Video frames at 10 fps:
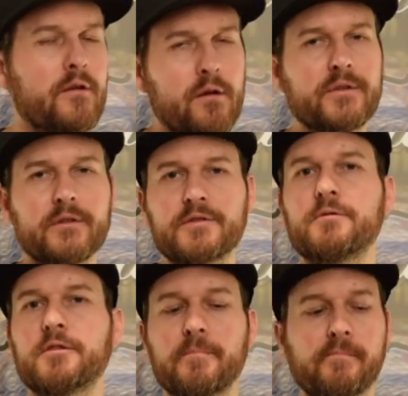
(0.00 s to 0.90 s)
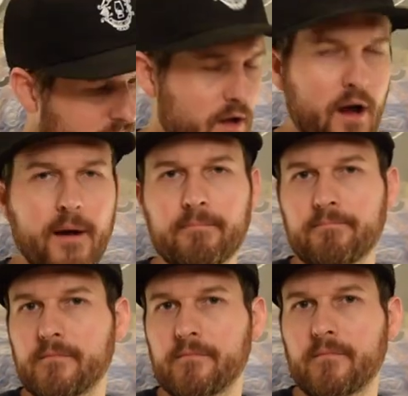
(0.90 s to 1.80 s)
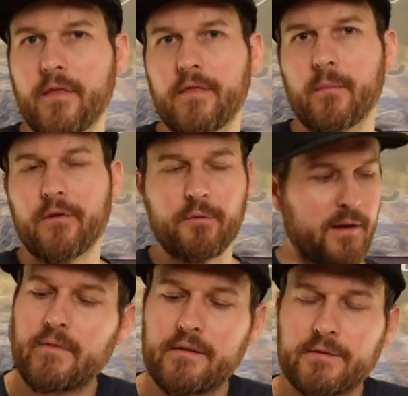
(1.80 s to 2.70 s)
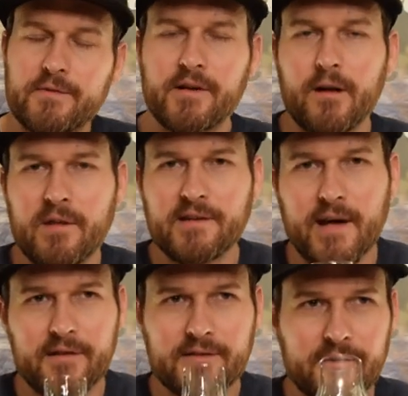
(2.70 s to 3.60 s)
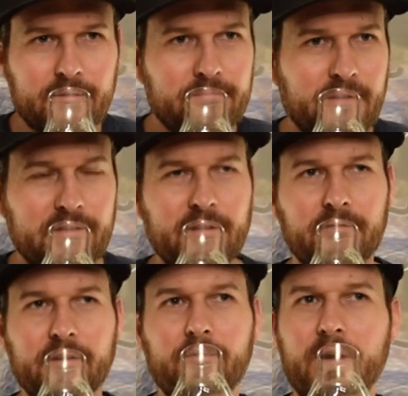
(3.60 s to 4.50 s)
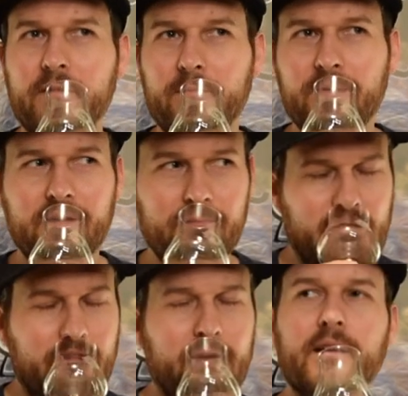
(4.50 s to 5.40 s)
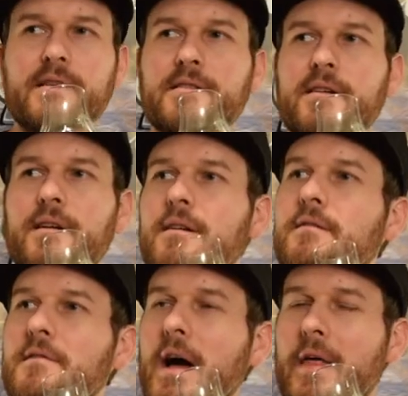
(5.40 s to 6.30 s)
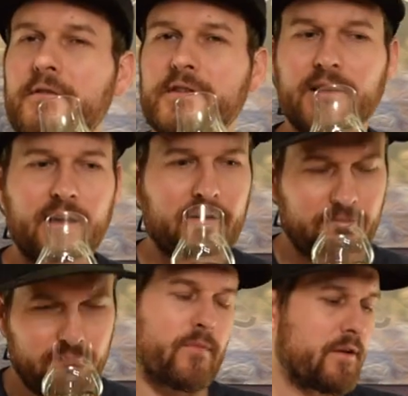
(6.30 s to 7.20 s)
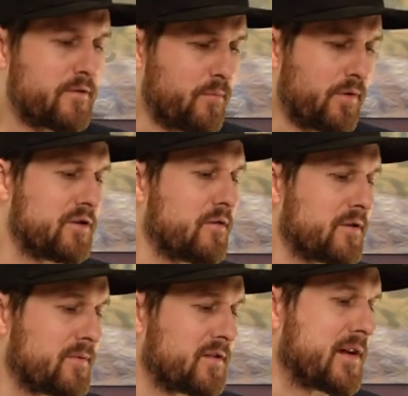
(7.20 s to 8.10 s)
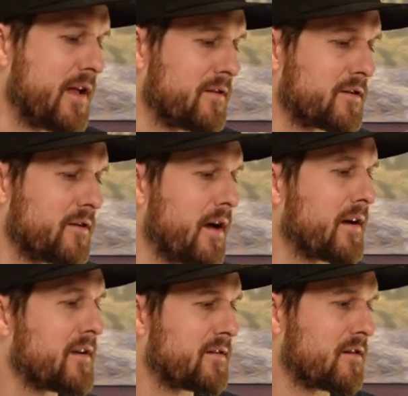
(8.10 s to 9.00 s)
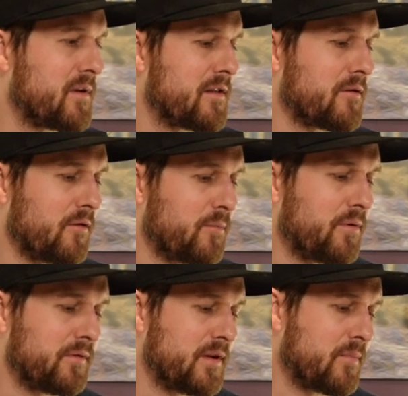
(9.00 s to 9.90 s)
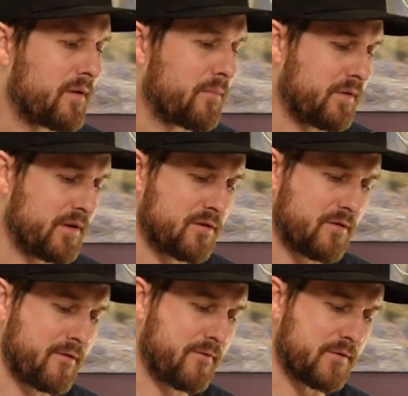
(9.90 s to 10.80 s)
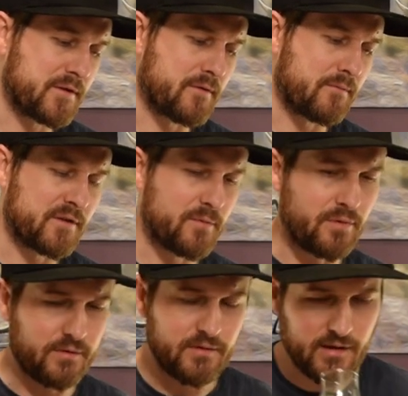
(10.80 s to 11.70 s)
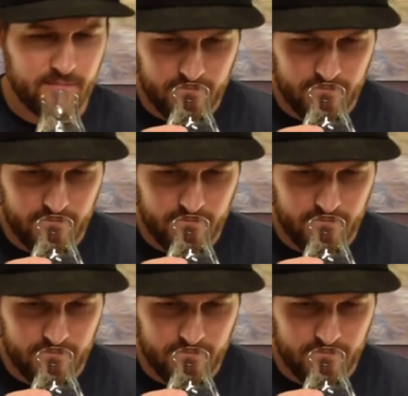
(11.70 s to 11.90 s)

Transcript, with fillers: Number two is really good. All right, number three. This one's gotta be the Talisker. You can tell right away with the peat that nice like heathered style. So I'm pretty sure this one's the Talisker. I guess it could be the old Pulteney, but I'm pretty sure the first one was the Pulteney.